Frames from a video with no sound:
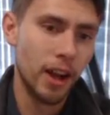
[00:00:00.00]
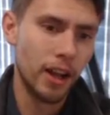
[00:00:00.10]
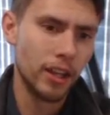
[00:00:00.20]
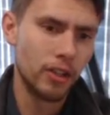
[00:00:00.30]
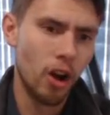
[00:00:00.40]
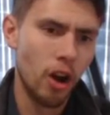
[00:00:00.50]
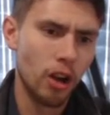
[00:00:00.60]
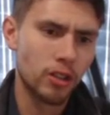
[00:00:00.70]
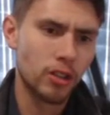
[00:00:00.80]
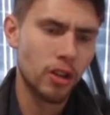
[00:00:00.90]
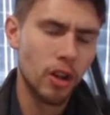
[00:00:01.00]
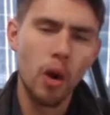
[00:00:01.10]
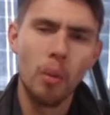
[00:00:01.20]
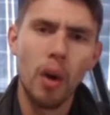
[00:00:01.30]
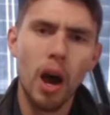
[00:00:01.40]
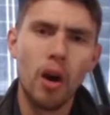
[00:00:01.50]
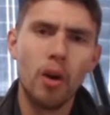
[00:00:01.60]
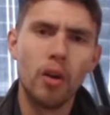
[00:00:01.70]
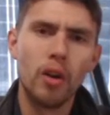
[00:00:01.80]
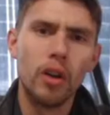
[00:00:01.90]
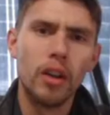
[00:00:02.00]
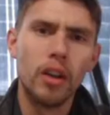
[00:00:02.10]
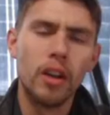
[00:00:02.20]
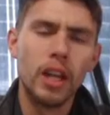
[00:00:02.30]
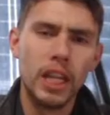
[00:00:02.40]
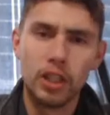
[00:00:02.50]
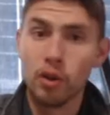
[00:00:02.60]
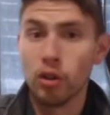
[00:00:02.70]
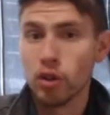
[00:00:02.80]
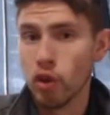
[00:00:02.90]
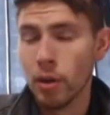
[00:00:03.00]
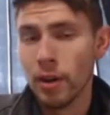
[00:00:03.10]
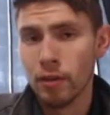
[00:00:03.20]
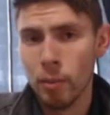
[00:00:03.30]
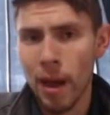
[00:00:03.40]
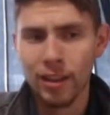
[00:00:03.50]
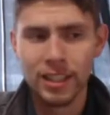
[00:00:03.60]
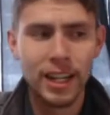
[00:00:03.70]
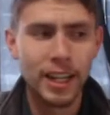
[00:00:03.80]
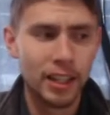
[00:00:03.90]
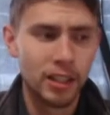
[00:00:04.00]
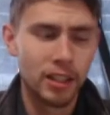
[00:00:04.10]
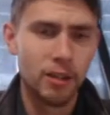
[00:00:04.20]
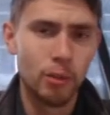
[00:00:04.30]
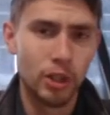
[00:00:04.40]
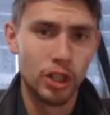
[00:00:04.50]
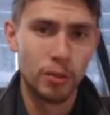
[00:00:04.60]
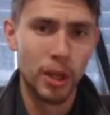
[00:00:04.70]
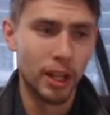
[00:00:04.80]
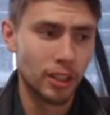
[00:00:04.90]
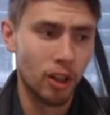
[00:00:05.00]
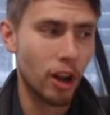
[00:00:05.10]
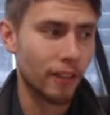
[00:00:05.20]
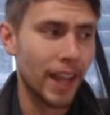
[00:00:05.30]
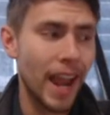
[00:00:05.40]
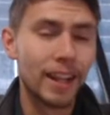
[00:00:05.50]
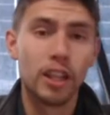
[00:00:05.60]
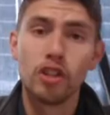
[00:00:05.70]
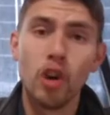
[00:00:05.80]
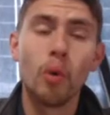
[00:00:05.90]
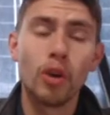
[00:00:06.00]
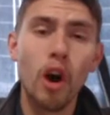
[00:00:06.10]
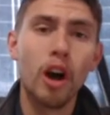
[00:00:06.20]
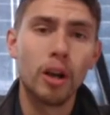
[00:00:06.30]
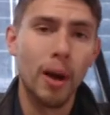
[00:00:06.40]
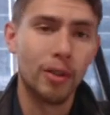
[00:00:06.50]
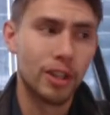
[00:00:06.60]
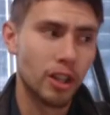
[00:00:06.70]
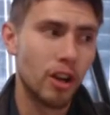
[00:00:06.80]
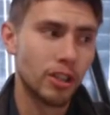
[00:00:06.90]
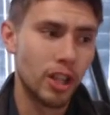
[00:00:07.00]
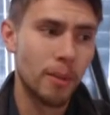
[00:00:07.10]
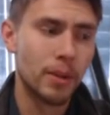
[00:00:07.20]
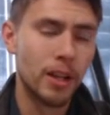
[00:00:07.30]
He talks about Israel's treatment of the Palestinians, which big, because a lot of candidates don't talk about this concept.